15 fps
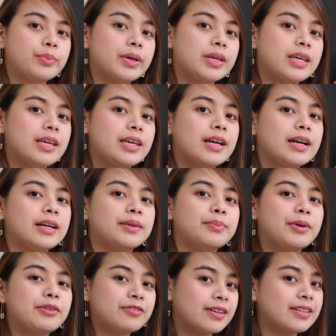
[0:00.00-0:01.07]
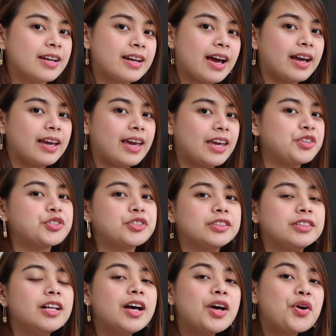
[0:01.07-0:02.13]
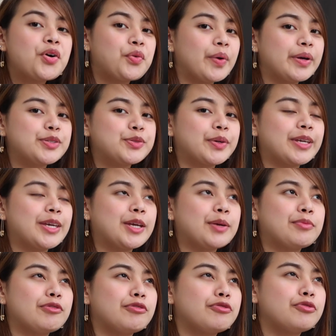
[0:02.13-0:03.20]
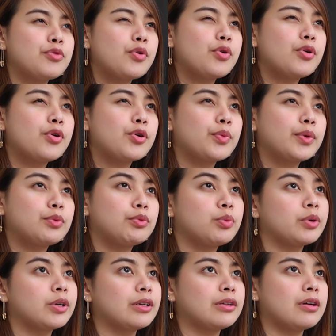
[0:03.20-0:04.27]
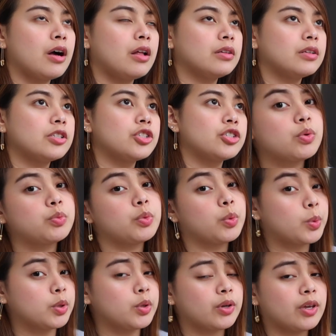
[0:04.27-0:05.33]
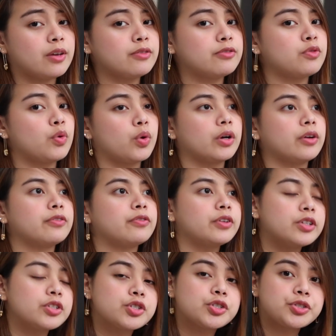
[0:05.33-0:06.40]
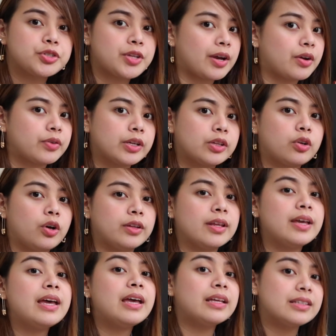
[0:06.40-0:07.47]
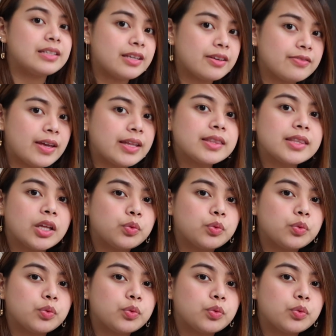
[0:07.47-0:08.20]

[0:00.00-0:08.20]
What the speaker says: IKEA. My friend and I, Angel, went to IKEA before when we were in college, when we were looking for furniture to decorate on the event that